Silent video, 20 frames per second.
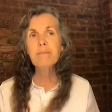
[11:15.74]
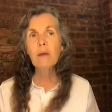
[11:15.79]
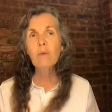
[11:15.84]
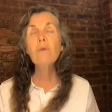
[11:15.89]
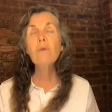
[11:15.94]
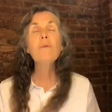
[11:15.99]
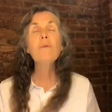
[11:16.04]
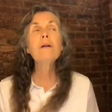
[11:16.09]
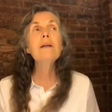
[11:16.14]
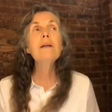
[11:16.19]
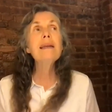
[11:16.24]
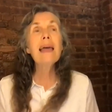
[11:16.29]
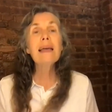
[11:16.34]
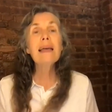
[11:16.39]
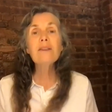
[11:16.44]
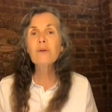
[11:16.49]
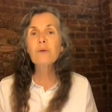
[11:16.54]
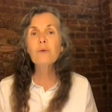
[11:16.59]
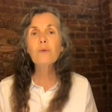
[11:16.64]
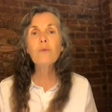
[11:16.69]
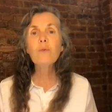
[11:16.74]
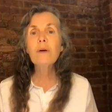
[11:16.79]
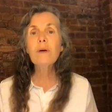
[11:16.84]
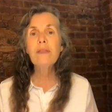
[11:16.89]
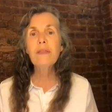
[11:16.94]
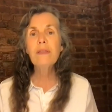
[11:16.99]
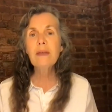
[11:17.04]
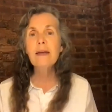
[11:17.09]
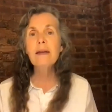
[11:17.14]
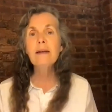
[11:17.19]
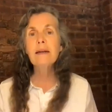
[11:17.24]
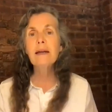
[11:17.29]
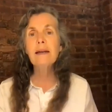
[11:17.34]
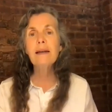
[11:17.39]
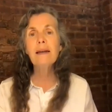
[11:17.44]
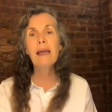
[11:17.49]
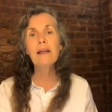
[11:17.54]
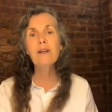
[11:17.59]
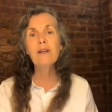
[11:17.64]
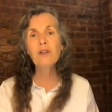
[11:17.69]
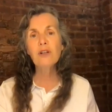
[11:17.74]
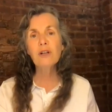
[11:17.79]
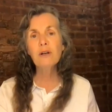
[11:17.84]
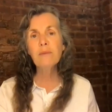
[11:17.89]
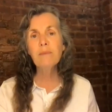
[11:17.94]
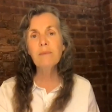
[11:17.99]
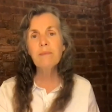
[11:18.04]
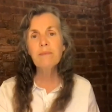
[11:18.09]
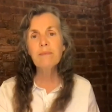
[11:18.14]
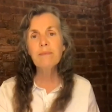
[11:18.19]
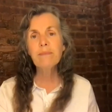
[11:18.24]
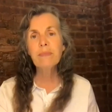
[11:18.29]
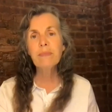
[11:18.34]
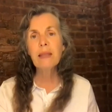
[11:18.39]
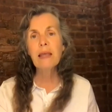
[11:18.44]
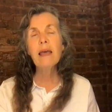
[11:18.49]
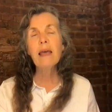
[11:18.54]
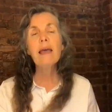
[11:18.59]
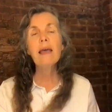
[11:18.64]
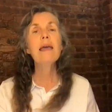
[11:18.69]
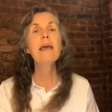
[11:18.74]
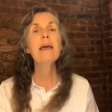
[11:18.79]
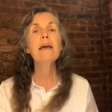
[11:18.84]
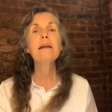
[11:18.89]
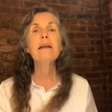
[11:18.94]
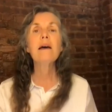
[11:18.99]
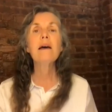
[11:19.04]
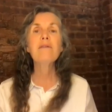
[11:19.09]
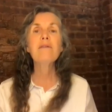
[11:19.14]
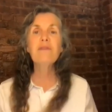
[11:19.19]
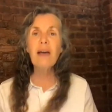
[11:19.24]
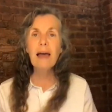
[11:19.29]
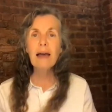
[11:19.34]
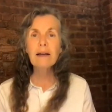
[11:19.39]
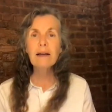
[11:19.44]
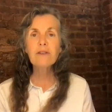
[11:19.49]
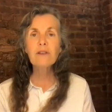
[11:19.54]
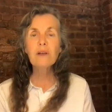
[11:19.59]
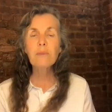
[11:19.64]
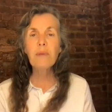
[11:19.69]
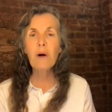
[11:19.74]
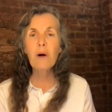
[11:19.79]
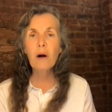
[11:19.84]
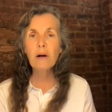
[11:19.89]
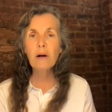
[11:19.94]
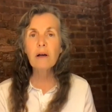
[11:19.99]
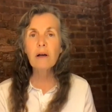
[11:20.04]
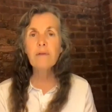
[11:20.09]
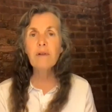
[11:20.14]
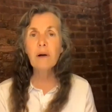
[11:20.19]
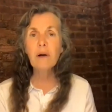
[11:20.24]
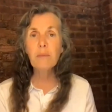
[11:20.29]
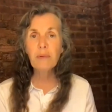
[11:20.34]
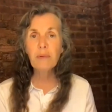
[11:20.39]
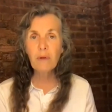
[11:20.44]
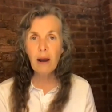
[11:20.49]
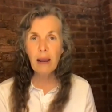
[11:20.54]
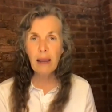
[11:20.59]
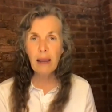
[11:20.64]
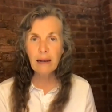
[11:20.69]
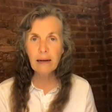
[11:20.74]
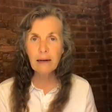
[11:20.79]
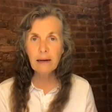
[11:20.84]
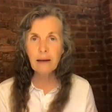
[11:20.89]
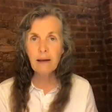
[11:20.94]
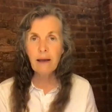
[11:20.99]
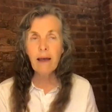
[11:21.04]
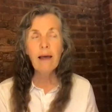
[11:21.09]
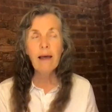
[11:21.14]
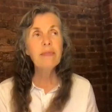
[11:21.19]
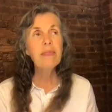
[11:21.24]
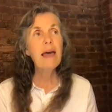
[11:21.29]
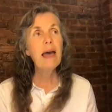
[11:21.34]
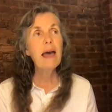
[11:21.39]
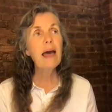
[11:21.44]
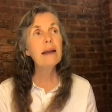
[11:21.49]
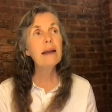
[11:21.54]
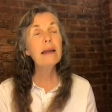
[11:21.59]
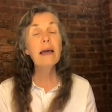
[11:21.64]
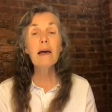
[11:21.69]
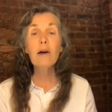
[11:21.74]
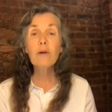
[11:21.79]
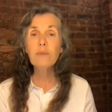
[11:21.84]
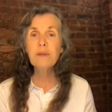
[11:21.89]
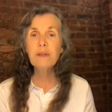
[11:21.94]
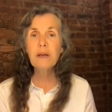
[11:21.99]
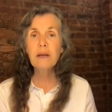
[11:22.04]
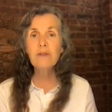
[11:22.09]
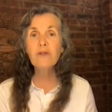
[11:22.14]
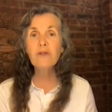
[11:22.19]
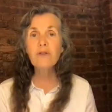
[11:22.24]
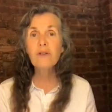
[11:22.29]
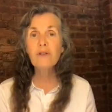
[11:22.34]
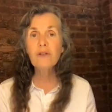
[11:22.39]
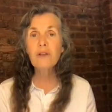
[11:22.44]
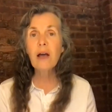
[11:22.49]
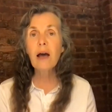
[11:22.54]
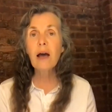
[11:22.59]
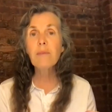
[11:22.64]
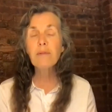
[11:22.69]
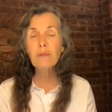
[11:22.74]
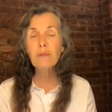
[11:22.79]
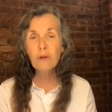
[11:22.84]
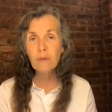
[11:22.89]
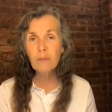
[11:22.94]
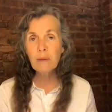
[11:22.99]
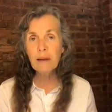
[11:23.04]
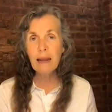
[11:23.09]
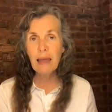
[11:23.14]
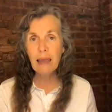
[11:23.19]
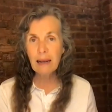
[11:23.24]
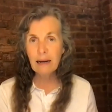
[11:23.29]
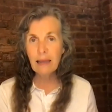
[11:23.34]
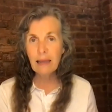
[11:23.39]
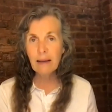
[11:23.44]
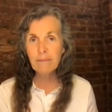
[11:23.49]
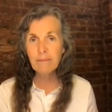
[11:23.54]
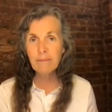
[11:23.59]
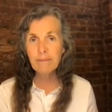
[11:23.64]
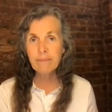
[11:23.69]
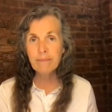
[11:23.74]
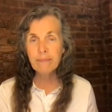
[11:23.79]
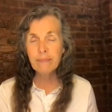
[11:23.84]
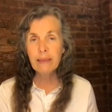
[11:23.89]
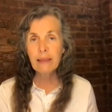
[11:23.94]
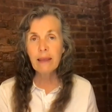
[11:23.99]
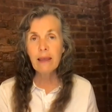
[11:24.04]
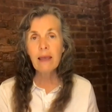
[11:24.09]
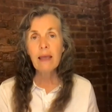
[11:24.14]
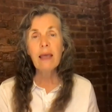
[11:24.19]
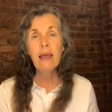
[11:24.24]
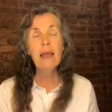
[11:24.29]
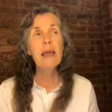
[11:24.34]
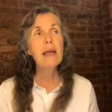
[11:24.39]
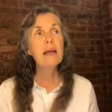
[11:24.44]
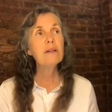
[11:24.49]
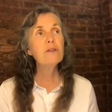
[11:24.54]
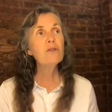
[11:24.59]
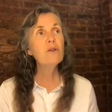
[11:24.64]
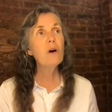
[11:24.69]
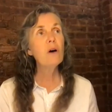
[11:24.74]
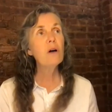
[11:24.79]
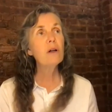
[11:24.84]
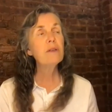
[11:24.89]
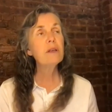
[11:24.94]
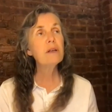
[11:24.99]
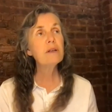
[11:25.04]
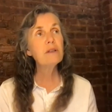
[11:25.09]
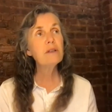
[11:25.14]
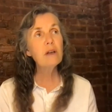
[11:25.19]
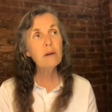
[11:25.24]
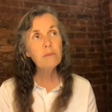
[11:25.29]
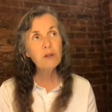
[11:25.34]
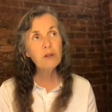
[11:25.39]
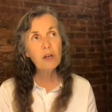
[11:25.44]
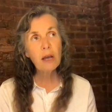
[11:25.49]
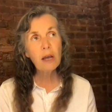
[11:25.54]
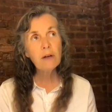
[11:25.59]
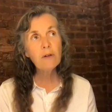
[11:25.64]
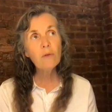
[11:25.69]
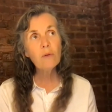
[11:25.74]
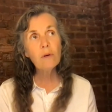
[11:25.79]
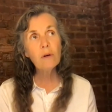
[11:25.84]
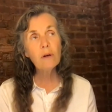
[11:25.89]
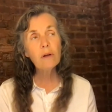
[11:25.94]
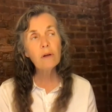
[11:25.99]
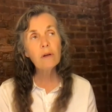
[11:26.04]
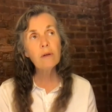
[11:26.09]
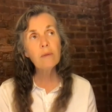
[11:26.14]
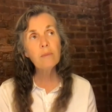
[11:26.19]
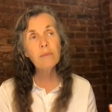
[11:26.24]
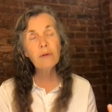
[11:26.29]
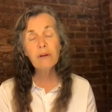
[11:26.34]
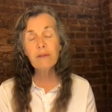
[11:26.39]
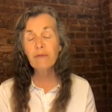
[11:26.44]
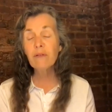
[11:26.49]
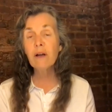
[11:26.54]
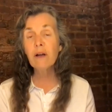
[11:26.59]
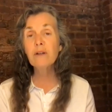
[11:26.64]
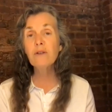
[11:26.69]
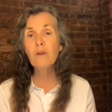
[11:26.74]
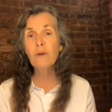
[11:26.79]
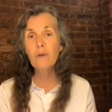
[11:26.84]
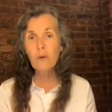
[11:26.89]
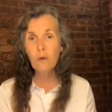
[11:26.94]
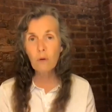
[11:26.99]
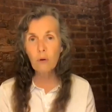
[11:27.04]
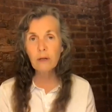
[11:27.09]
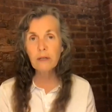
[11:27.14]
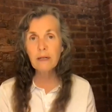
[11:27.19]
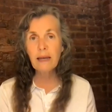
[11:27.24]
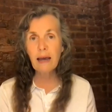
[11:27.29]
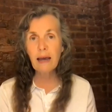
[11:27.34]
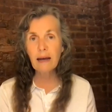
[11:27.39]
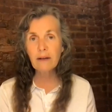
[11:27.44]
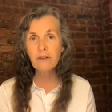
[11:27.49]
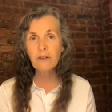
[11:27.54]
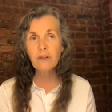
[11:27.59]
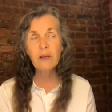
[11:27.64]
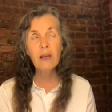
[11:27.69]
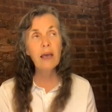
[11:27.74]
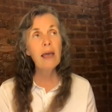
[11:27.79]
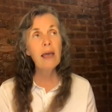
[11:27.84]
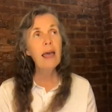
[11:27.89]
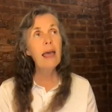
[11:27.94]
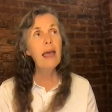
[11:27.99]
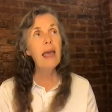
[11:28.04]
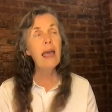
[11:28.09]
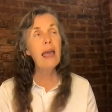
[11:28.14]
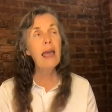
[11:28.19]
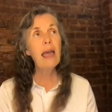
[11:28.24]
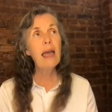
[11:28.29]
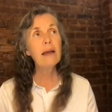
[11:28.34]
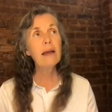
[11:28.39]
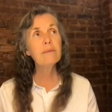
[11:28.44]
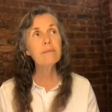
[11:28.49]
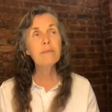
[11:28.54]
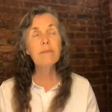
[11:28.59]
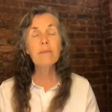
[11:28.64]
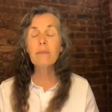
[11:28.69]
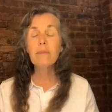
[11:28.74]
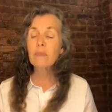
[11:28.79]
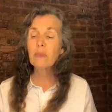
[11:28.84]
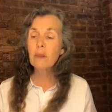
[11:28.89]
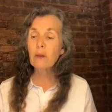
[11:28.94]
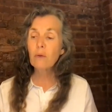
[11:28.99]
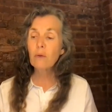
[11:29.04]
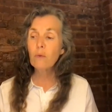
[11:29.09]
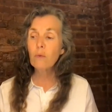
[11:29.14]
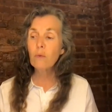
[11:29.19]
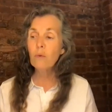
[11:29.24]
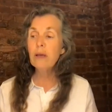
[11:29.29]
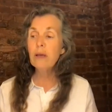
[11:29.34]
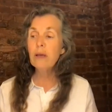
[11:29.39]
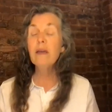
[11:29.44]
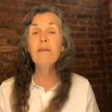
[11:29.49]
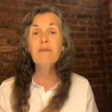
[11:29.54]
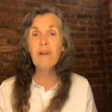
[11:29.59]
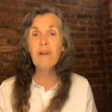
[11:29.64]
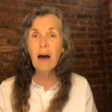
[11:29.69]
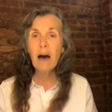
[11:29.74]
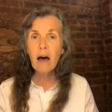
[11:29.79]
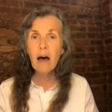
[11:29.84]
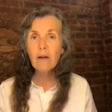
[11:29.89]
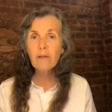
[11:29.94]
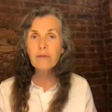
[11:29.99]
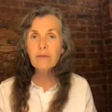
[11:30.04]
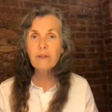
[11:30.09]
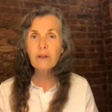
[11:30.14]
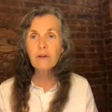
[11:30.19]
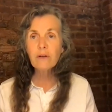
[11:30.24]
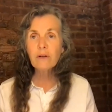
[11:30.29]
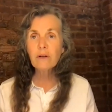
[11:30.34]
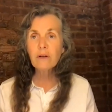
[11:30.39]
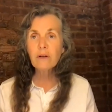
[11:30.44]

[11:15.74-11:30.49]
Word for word: when we're nestled within nature, it affects a part of our brain that helps us to stop ruminating. It's called the subgenual prefrontal cortex. And we evolved,